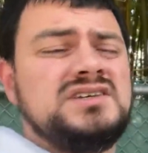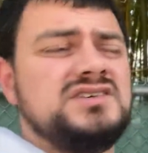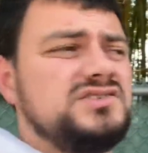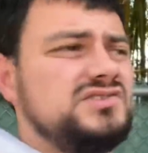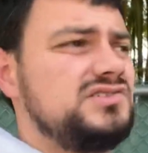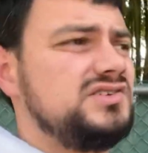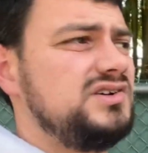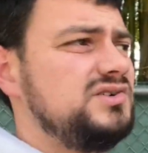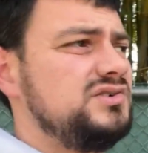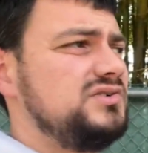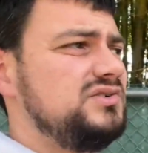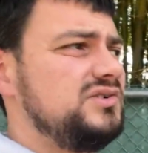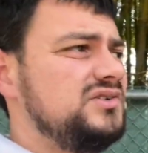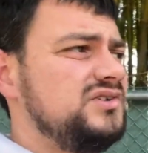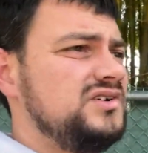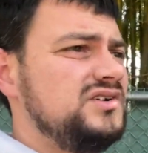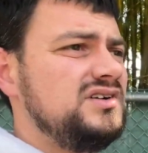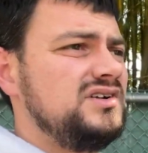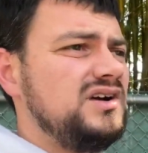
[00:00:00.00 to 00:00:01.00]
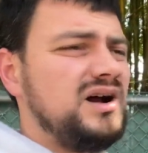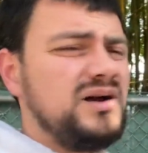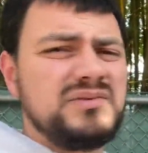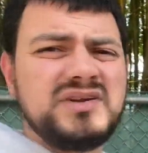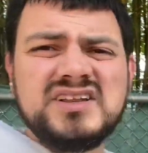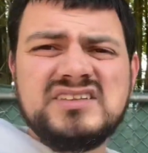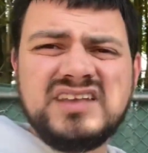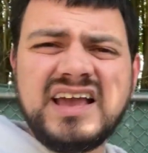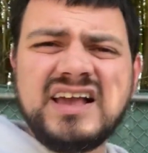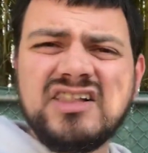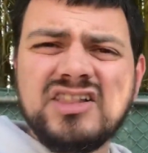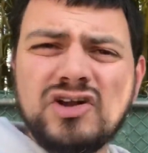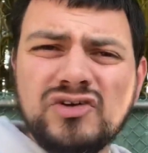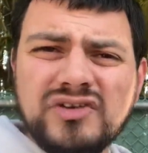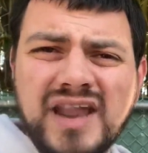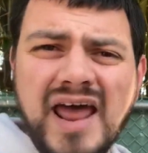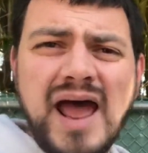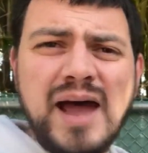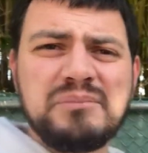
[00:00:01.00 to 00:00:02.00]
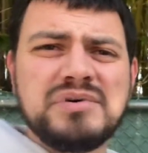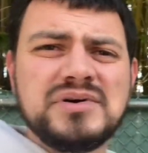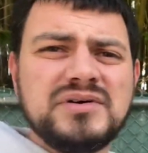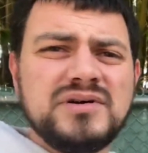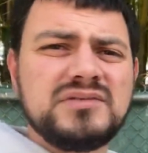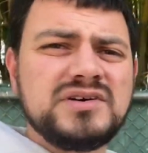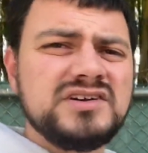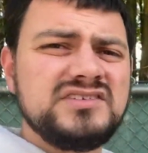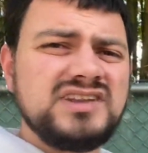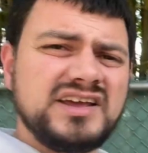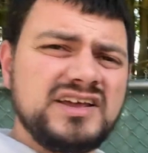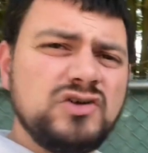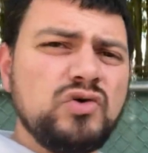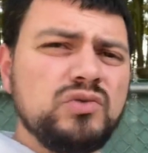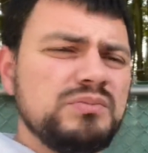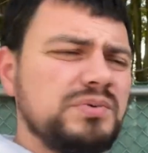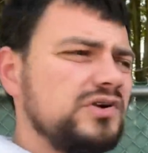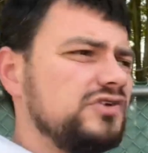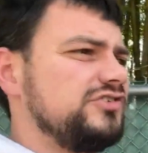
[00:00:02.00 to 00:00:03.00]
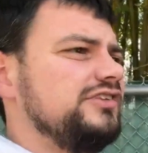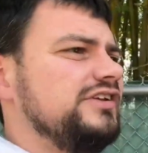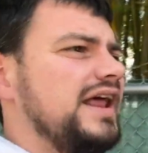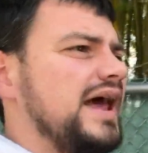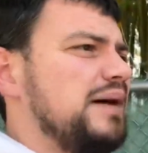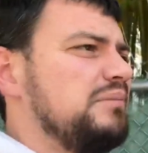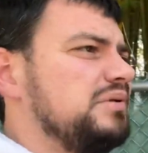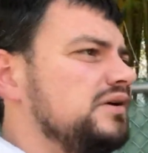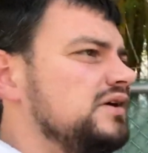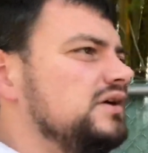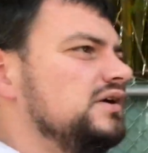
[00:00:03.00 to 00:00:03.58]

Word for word: So I'm gonna take a little nap. I'm gonna take an old person nap.